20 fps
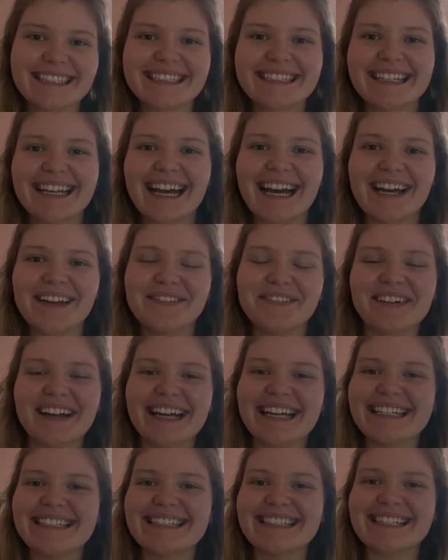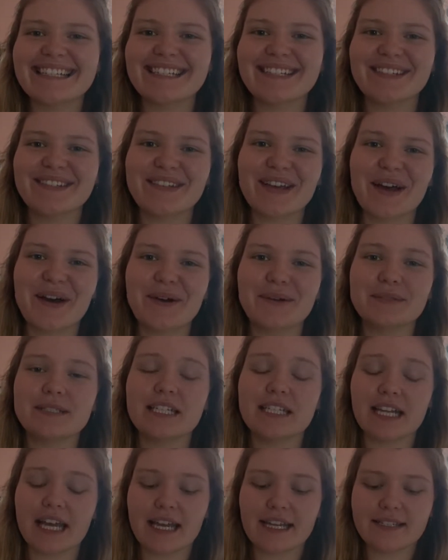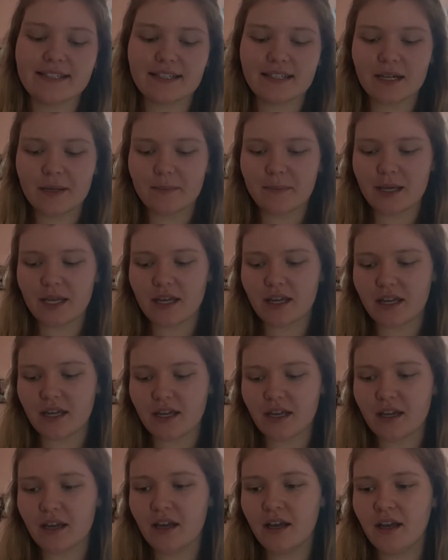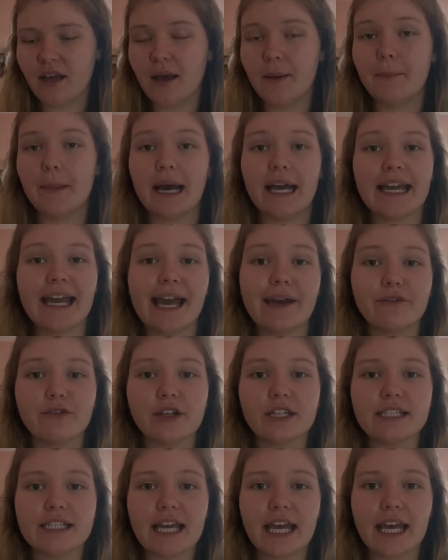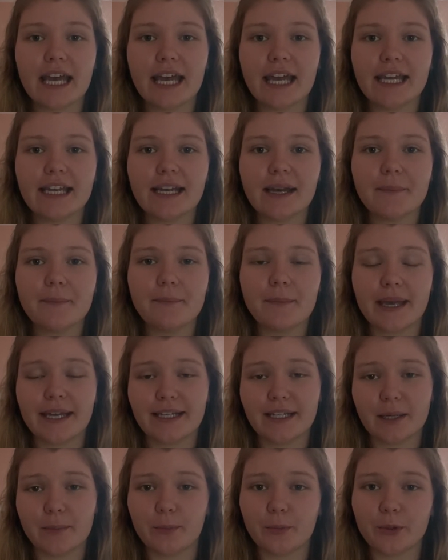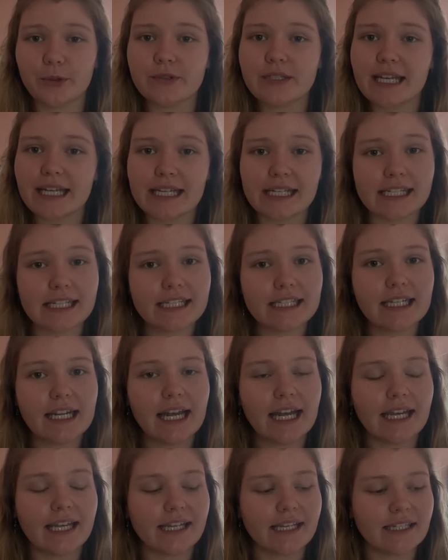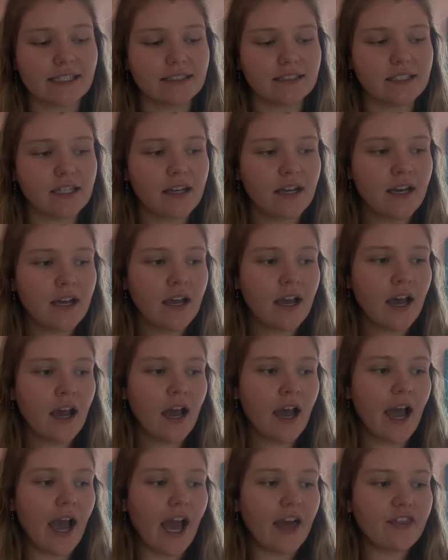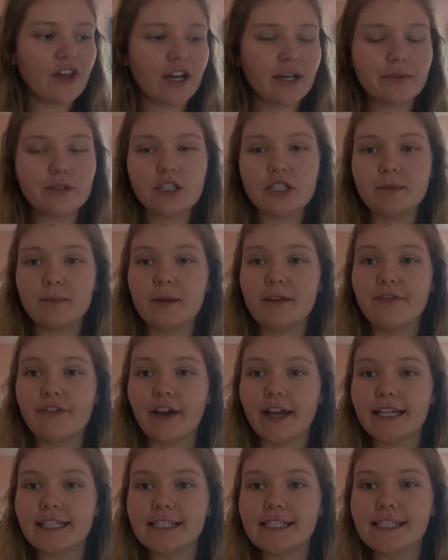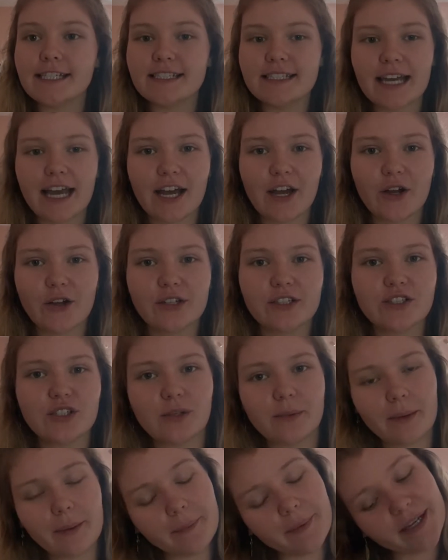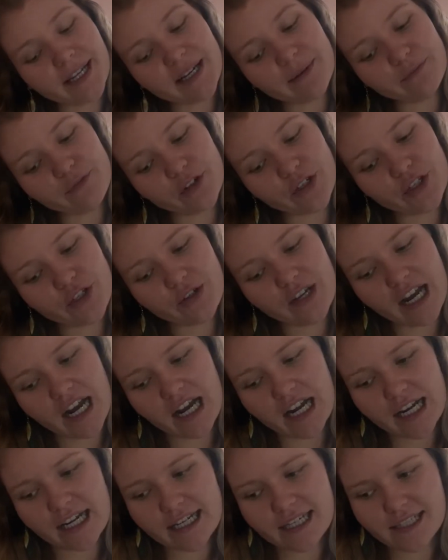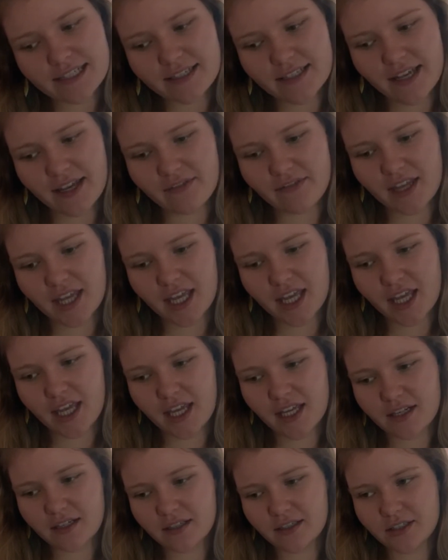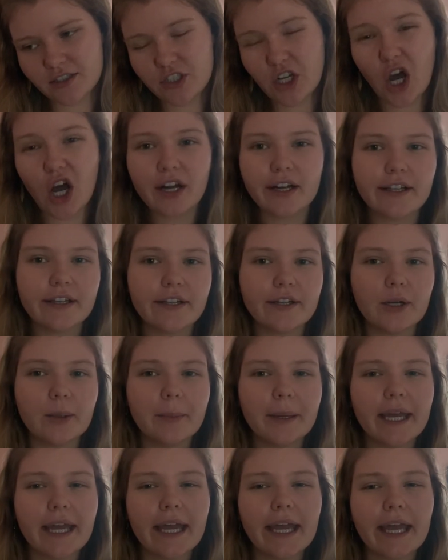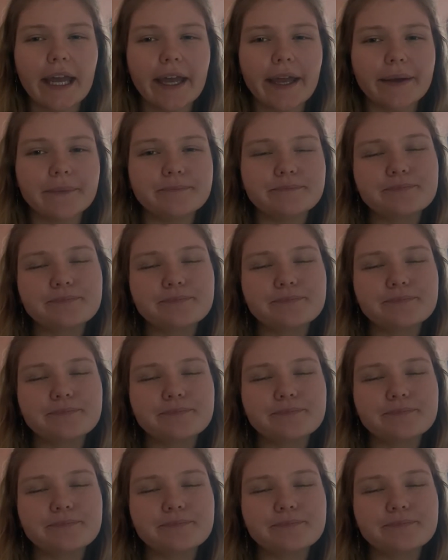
Hi friends, so today is gonna be my everyday makeup routine, and I thought it would just be fun to sit down and do my makeup for you guys and then talk a little bit,